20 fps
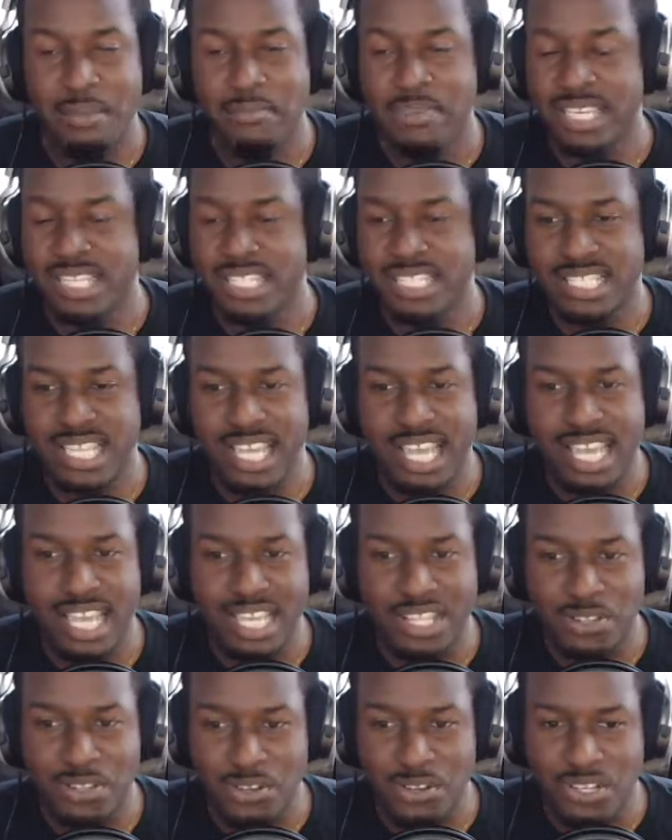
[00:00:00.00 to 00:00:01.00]
mean,
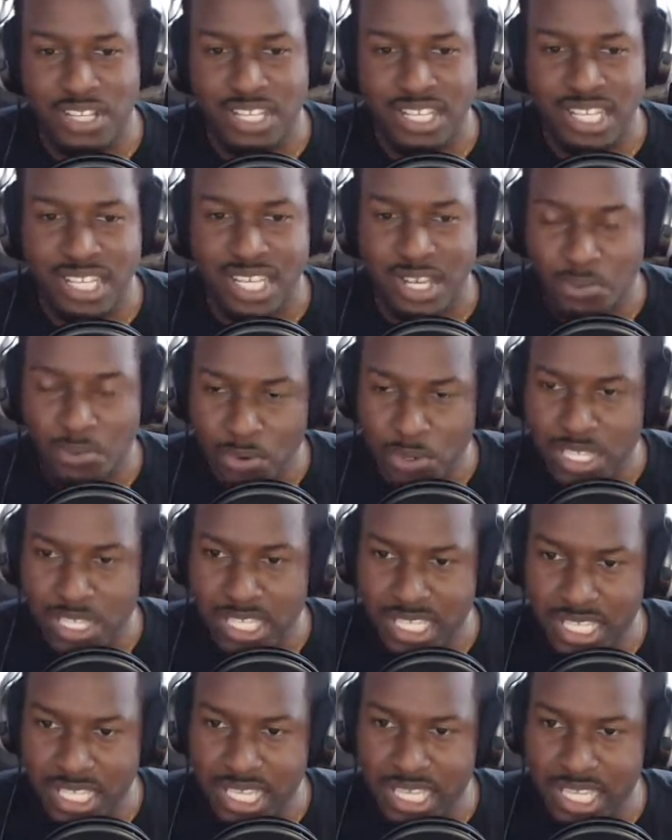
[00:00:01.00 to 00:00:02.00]
hey, look, we'll
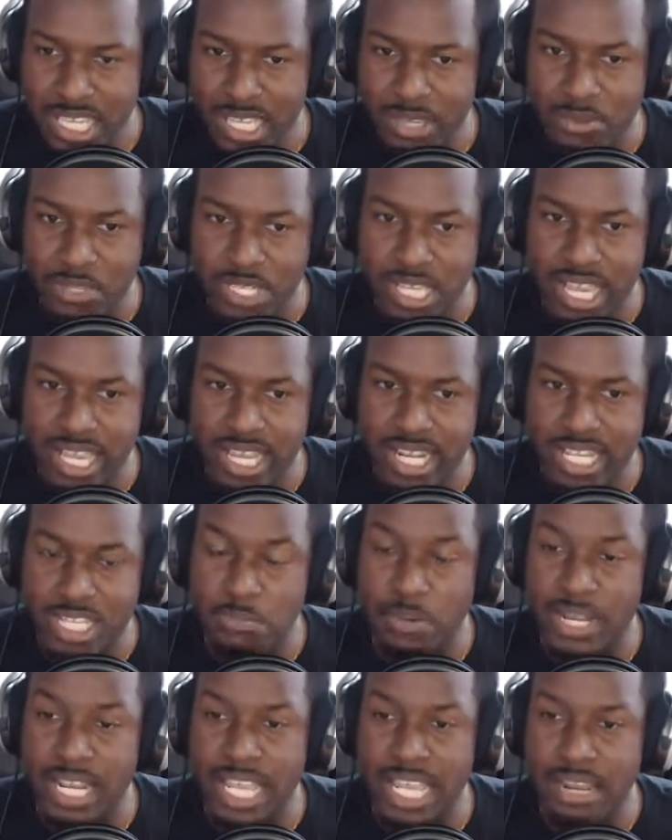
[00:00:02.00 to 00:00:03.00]
see. We'll see how it
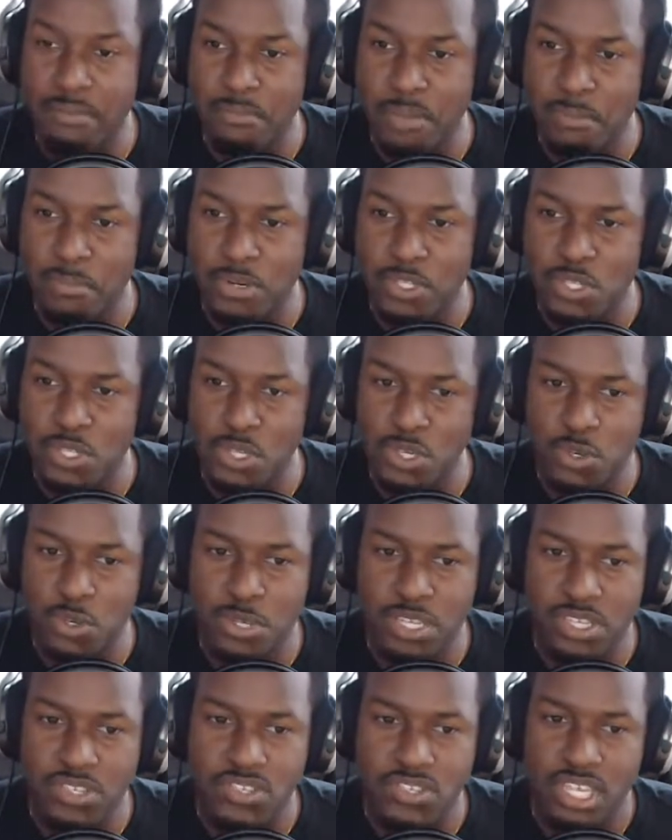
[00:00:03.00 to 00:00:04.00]
is. But again, remember too
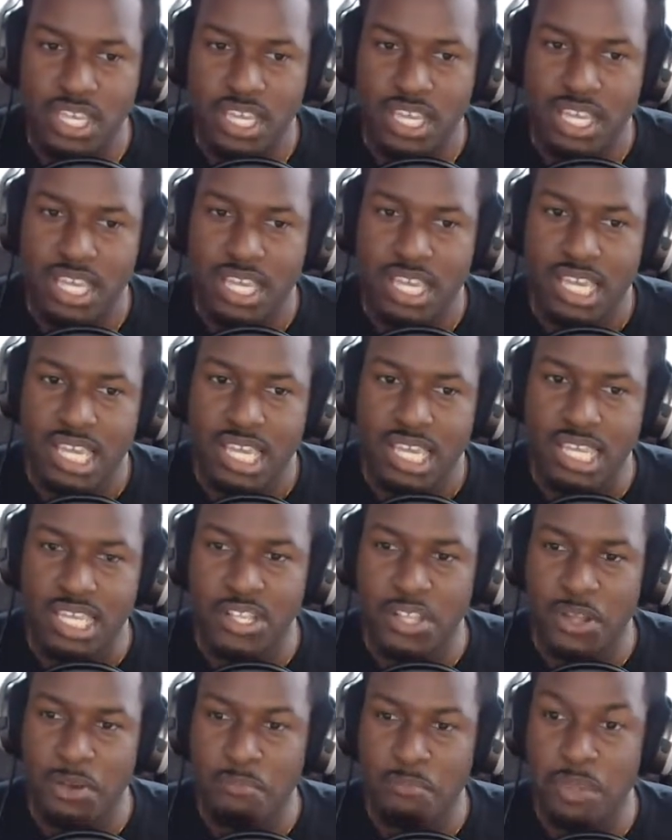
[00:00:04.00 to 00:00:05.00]
is,
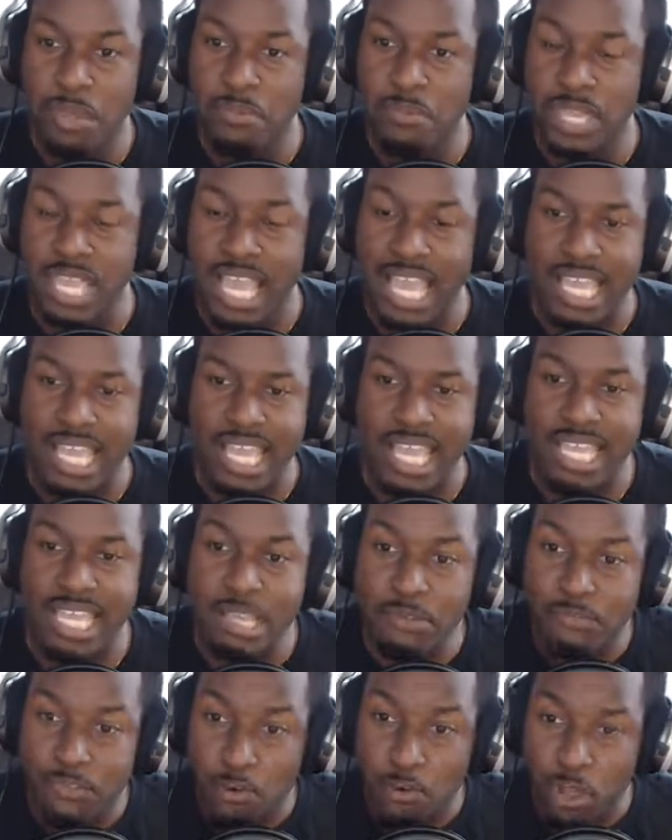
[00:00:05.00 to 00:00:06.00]
maybe
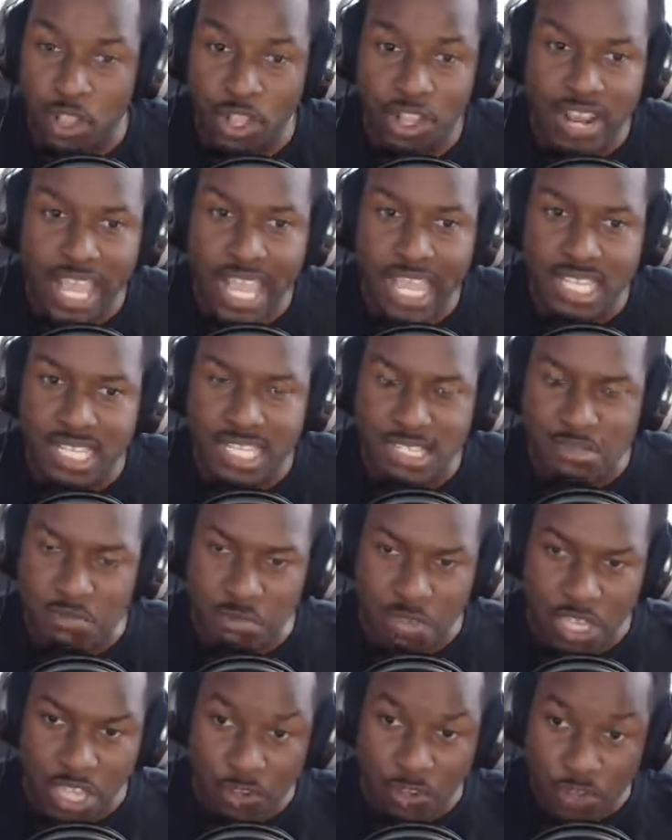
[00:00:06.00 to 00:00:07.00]
for a lot of actors,
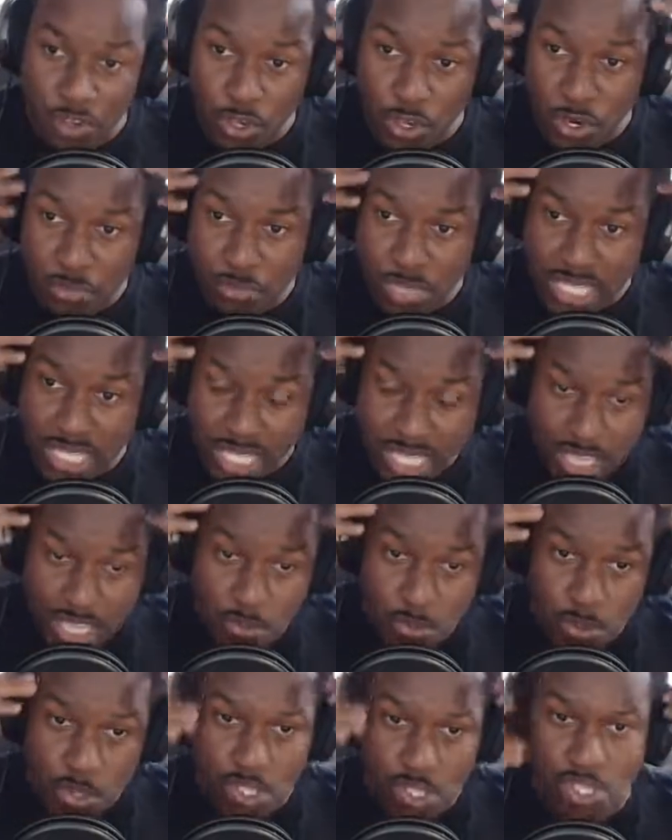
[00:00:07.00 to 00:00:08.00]
if you're gonna be
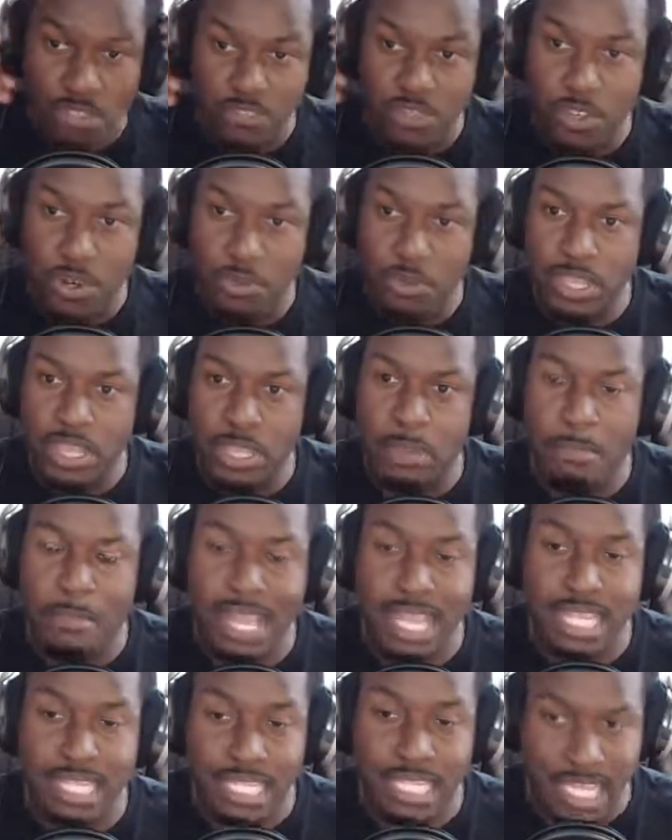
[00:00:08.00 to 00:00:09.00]
Slade Wilson, if you're gonna wear that
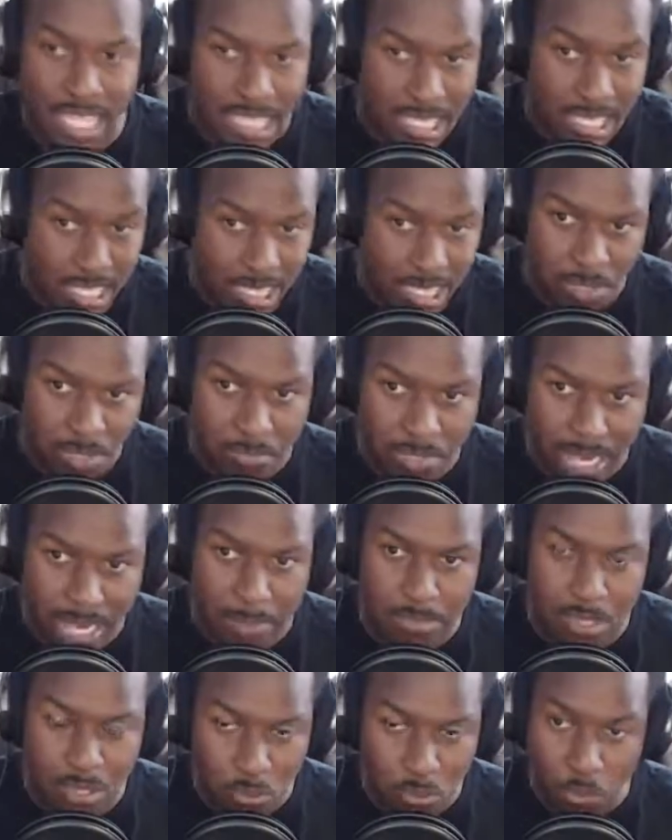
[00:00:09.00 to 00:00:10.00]
mask,
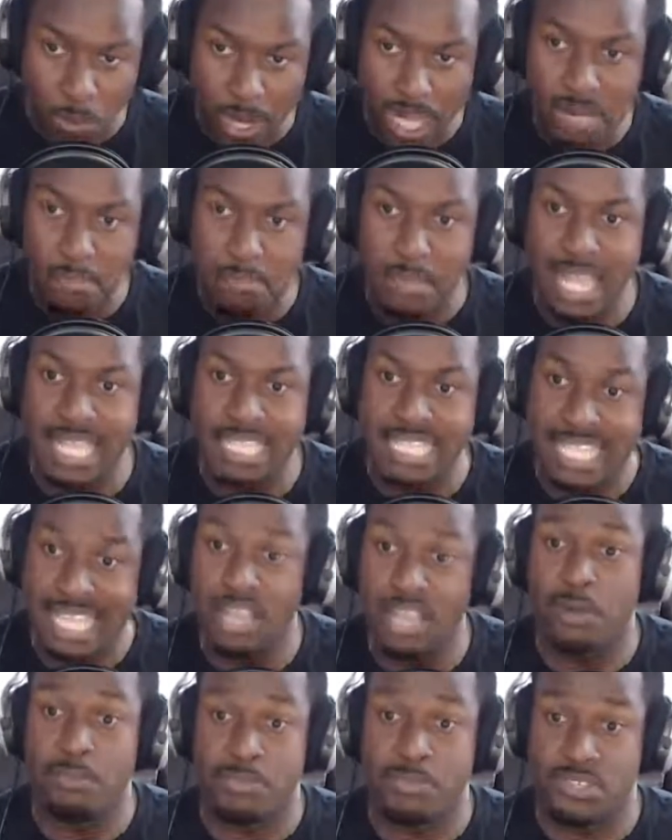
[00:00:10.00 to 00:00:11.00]
sometimes wearing a mask
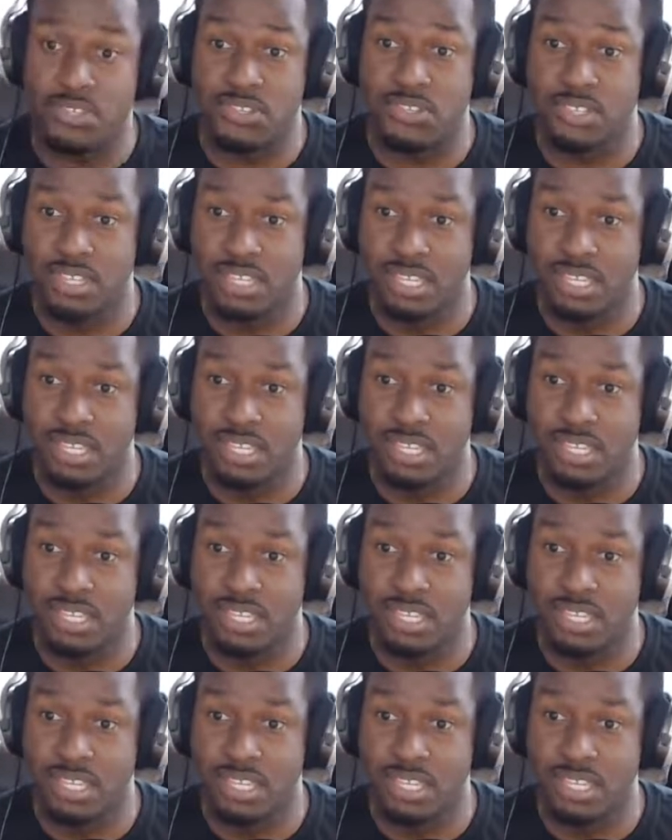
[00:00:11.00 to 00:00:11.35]
helps,